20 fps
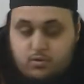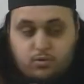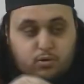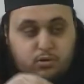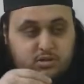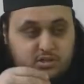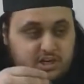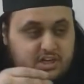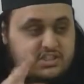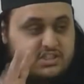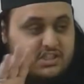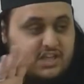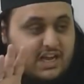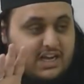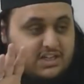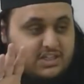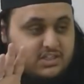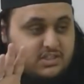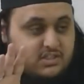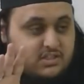All the rest of the
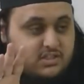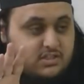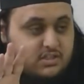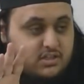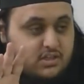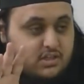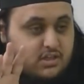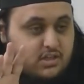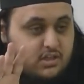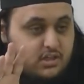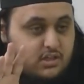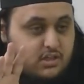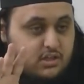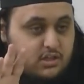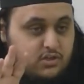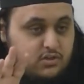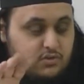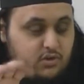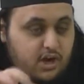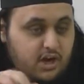actions,
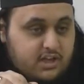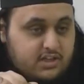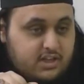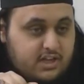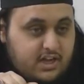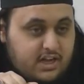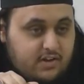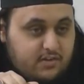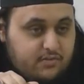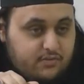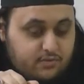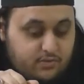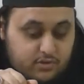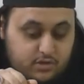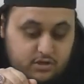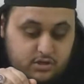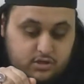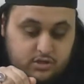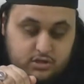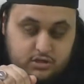you either have
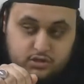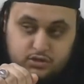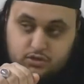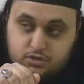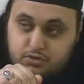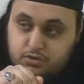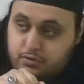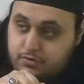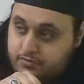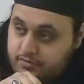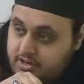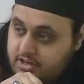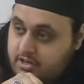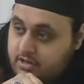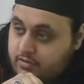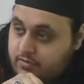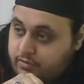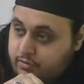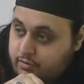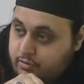your 2 feet
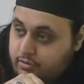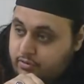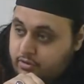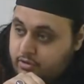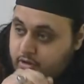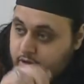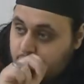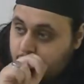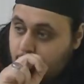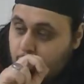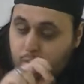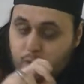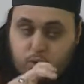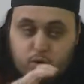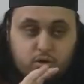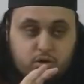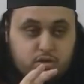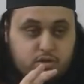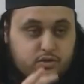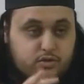on the floor
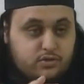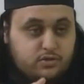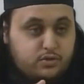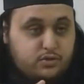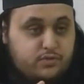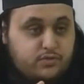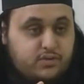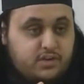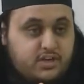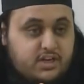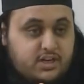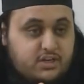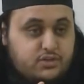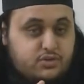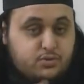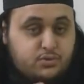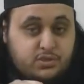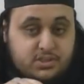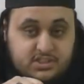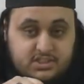or your 2 feet and
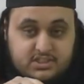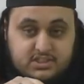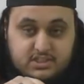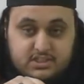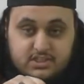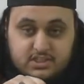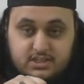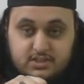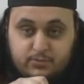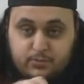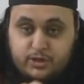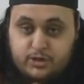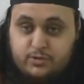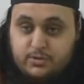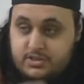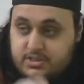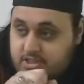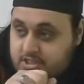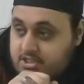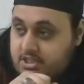2 knees when
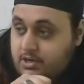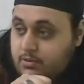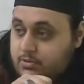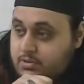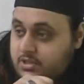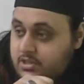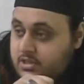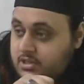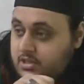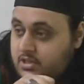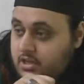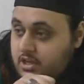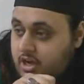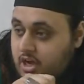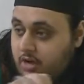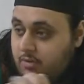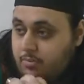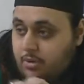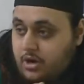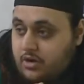you're in tashahhud.
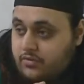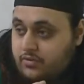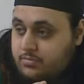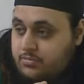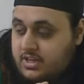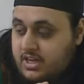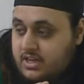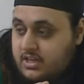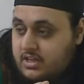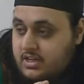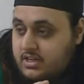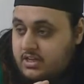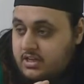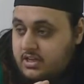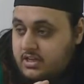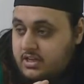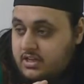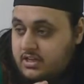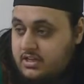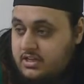Apart from that,
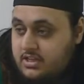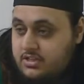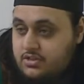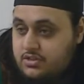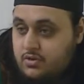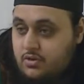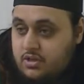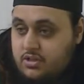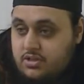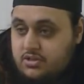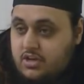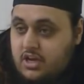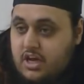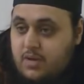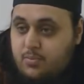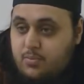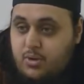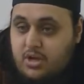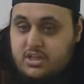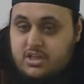there's no other
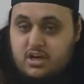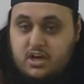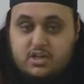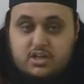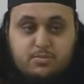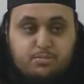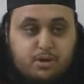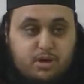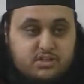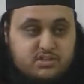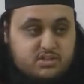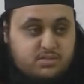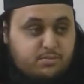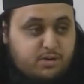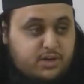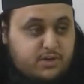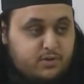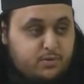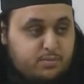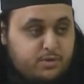time where the other parts of the
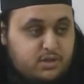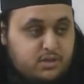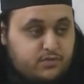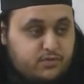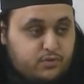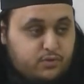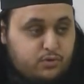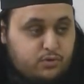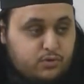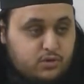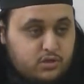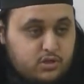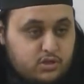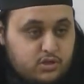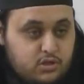body will be on the floor.